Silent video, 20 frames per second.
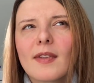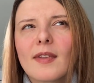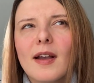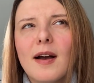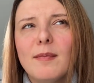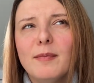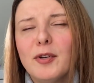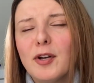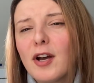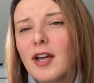
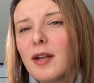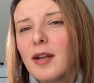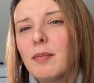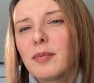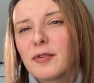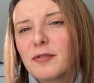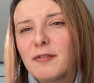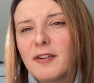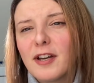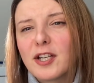I'm not a
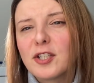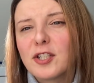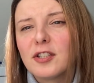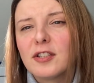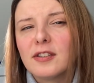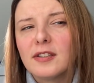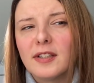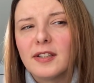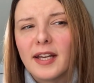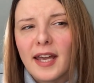
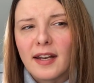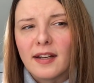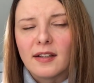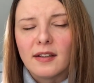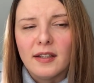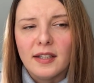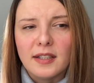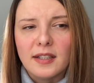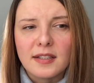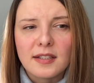professional
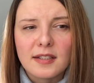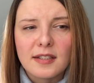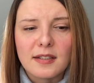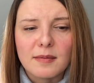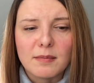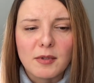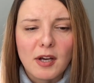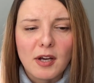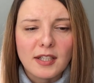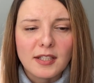analyst.
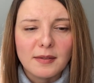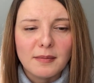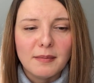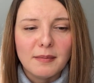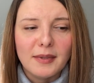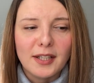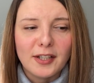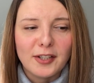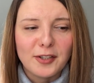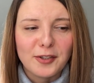I'm not a
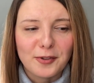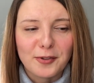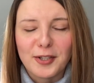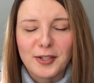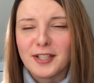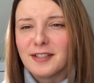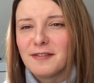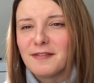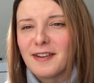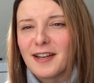
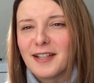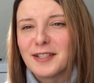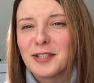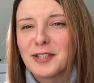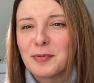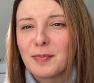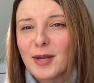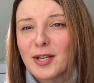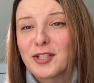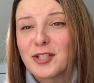military defense
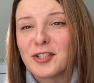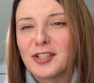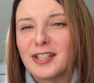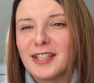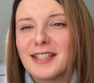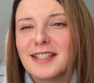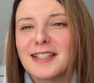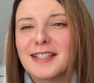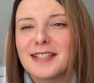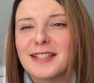
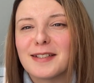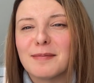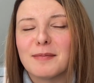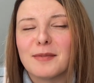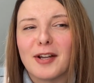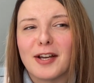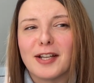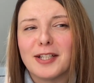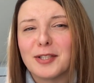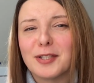specialist. I'm
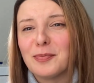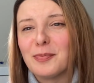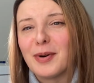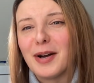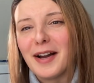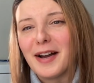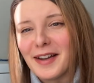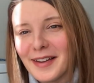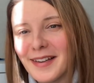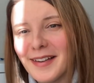not a
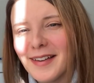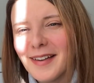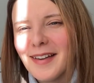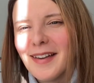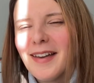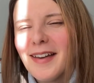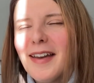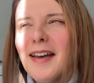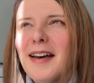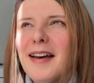spy
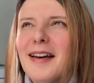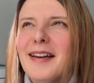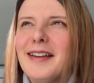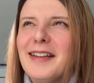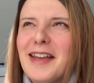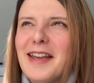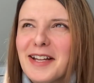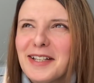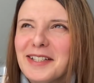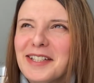
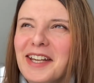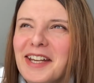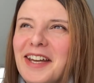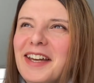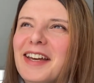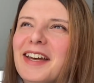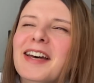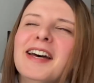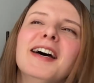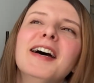yet.
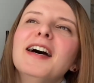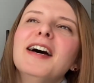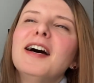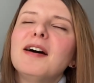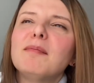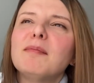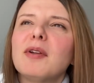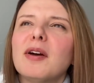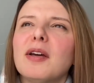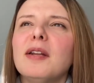
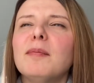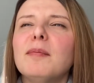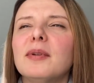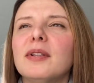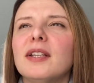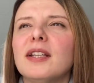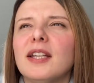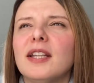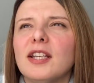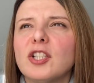I'm not a
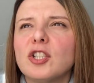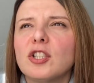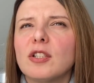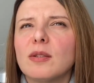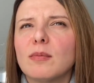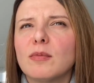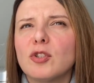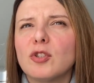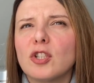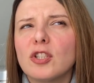politician.
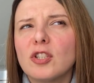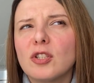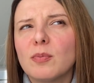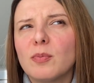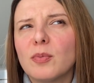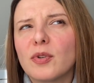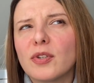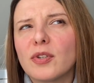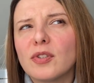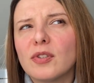I'm just a
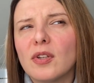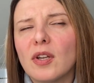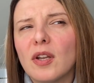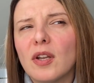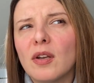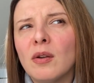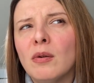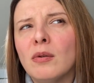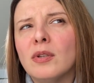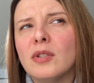
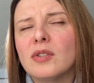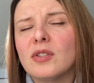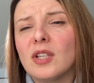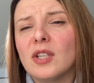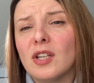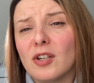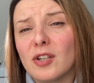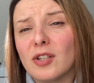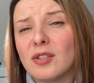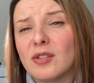person who is
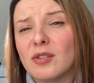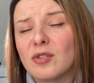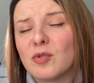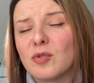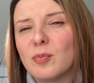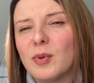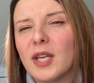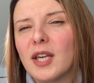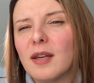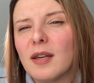eager to
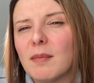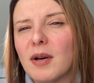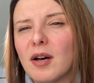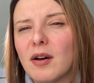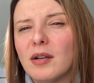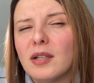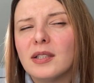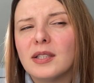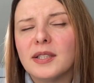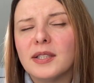speak
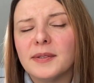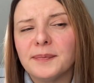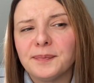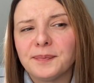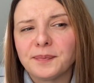about